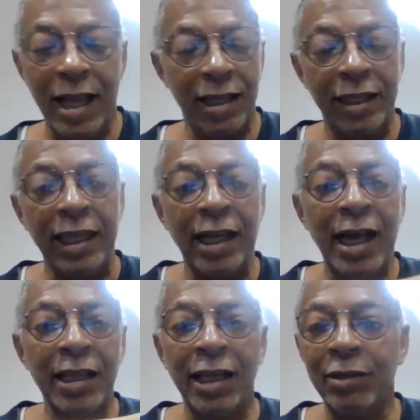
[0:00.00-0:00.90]
yeah,
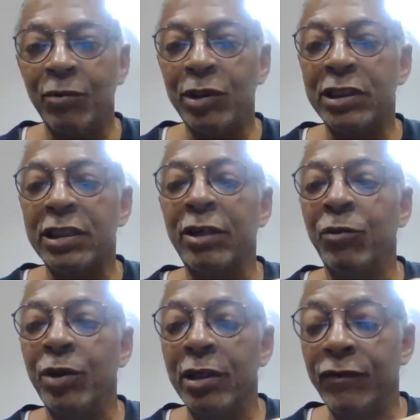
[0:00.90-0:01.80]
I wanted to get
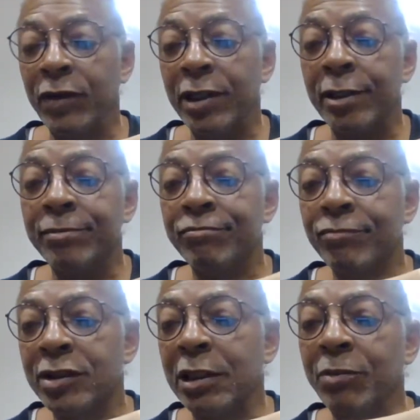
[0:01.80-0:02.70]
rid of
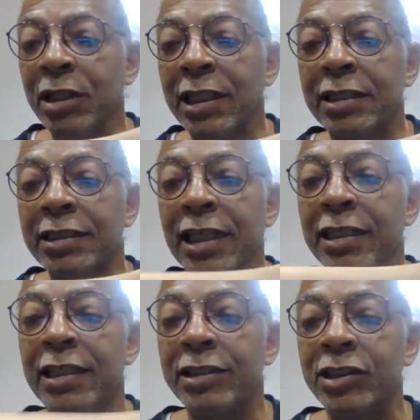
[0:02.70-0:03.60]
something that's not
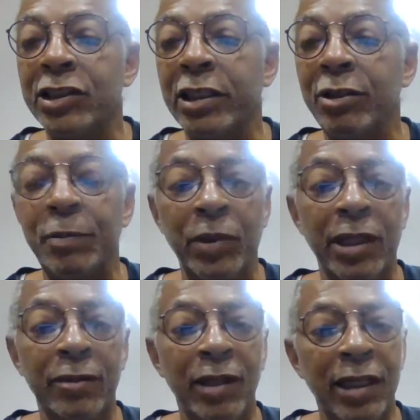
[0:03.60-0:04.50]
necessary.
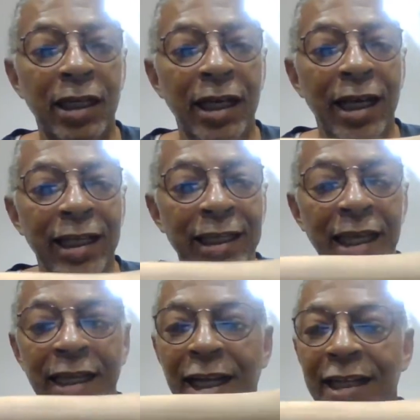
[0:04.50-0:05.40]
But yeah,
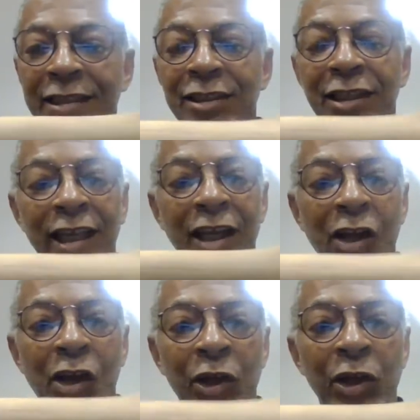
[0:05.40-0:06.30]
guys,
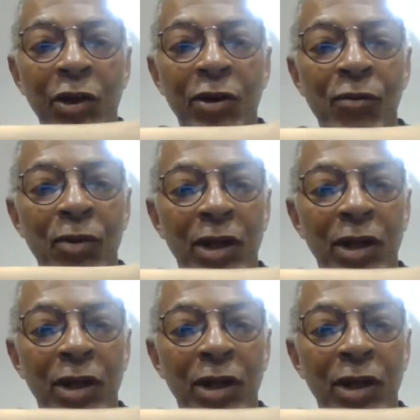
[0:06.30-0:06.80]
you know,